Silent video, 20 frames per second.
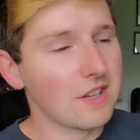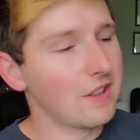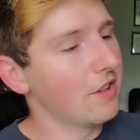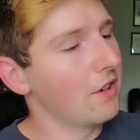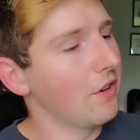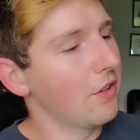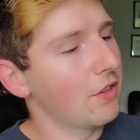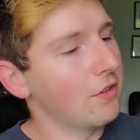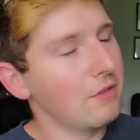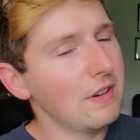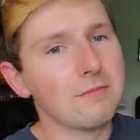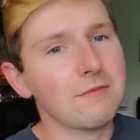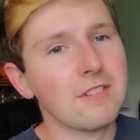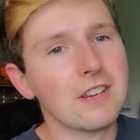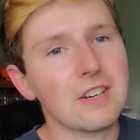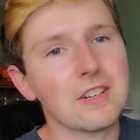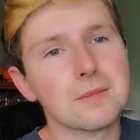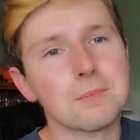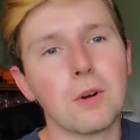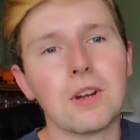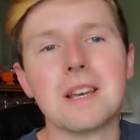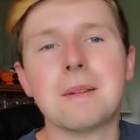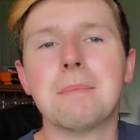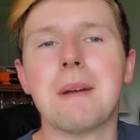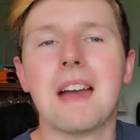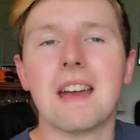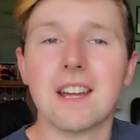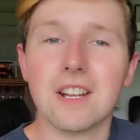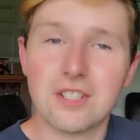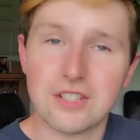there are 3 fingers pointing
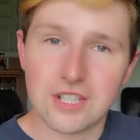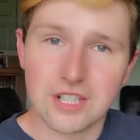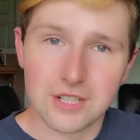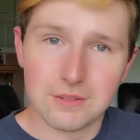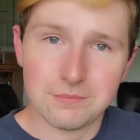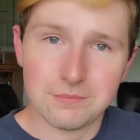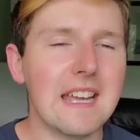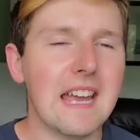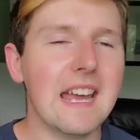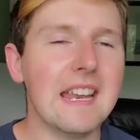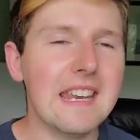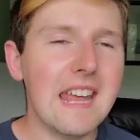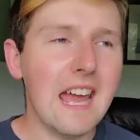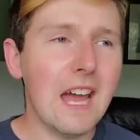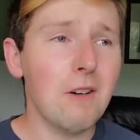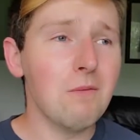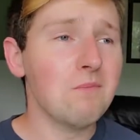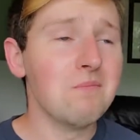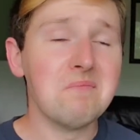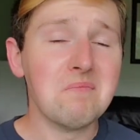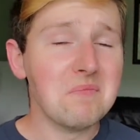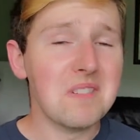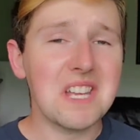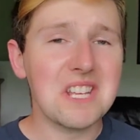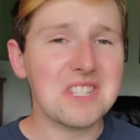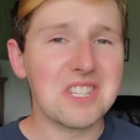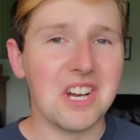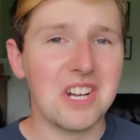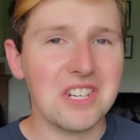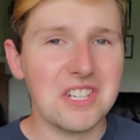back at you. And now,
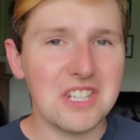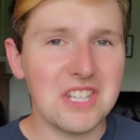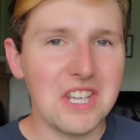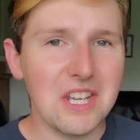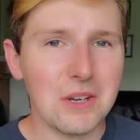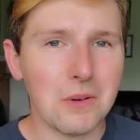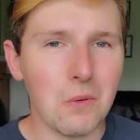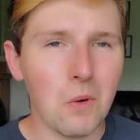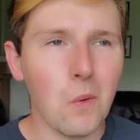it's on to you.